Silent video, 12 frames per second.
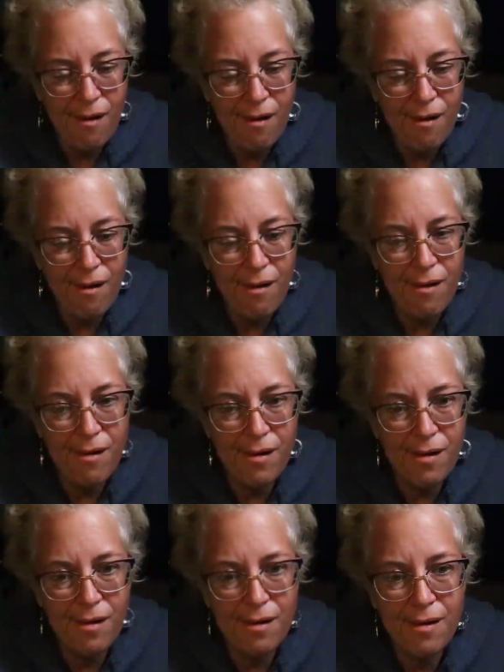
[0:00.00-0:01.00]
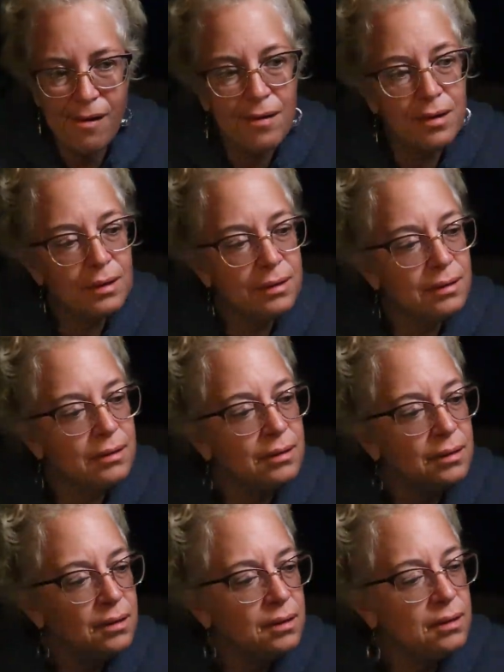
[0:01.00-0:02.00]

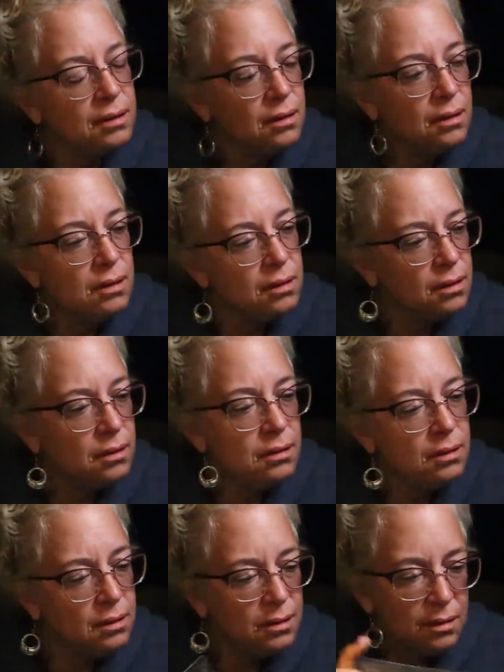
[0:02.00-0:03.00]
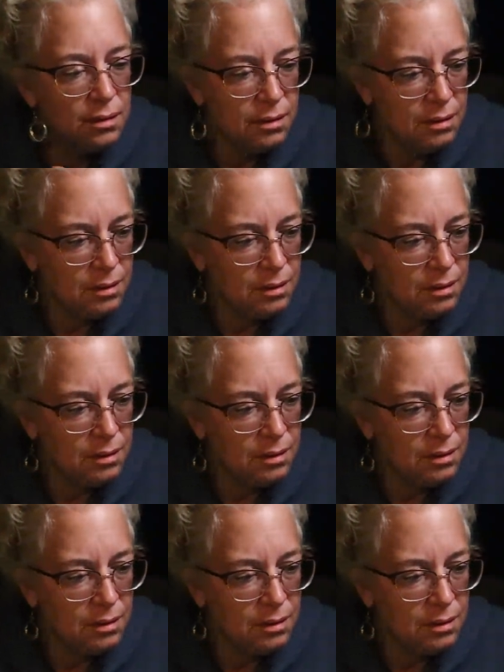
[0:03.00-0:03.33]
[no speech]